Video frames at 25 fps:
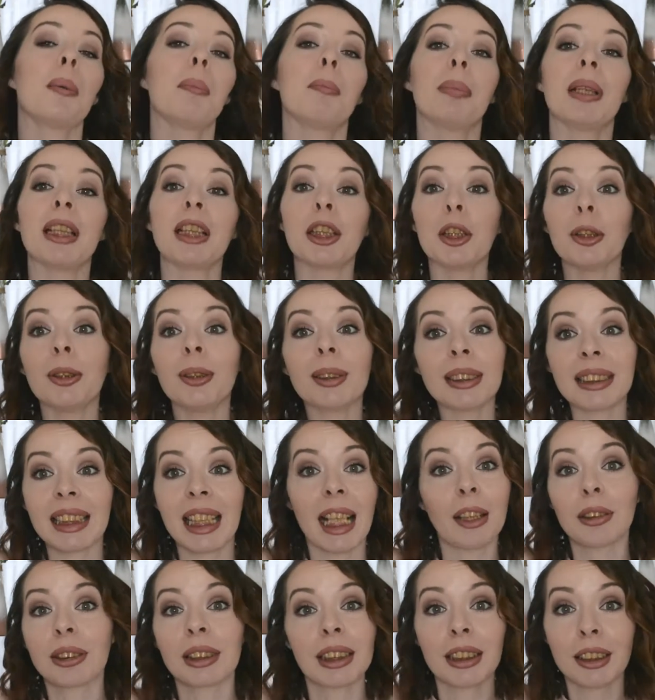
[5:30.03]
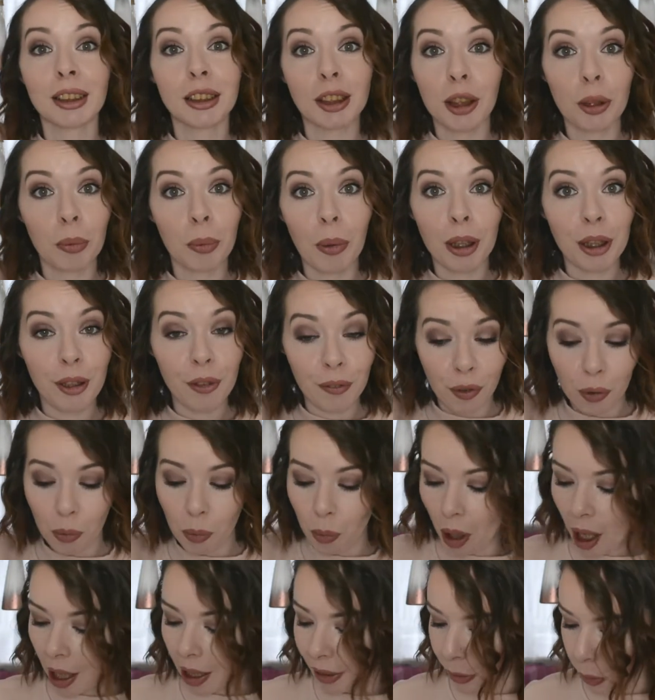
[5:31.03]
be used out into the wonderful
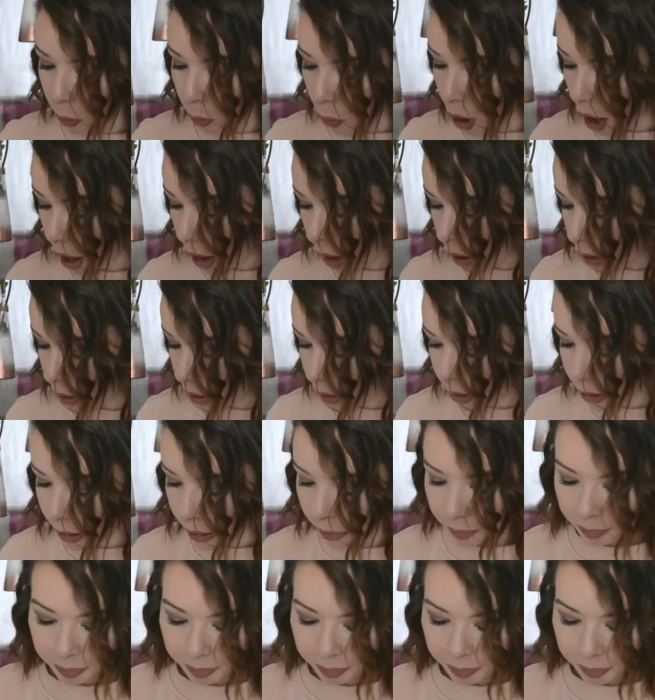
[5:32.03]
wide world.